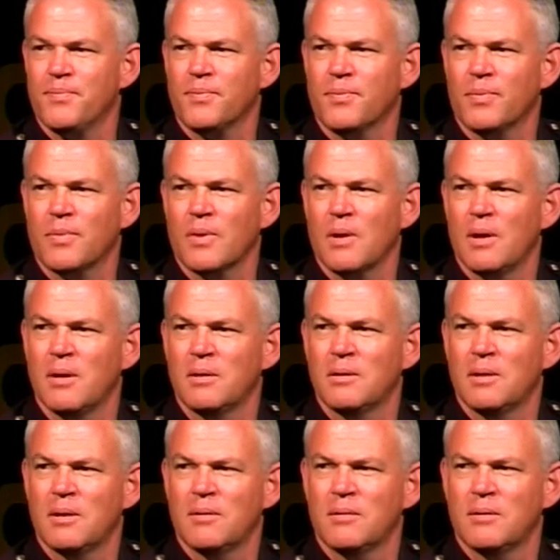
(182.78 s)
Have,
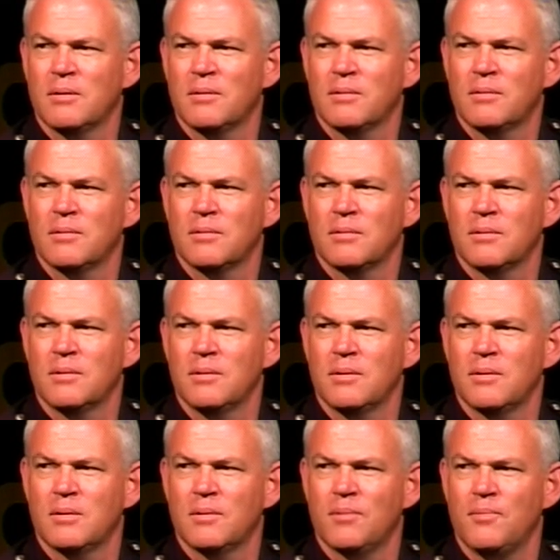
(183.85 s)
have, you? Do you see a
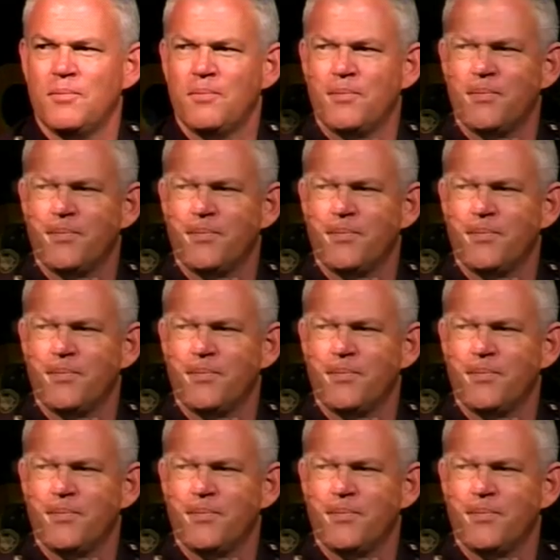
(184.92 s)
lot of uh,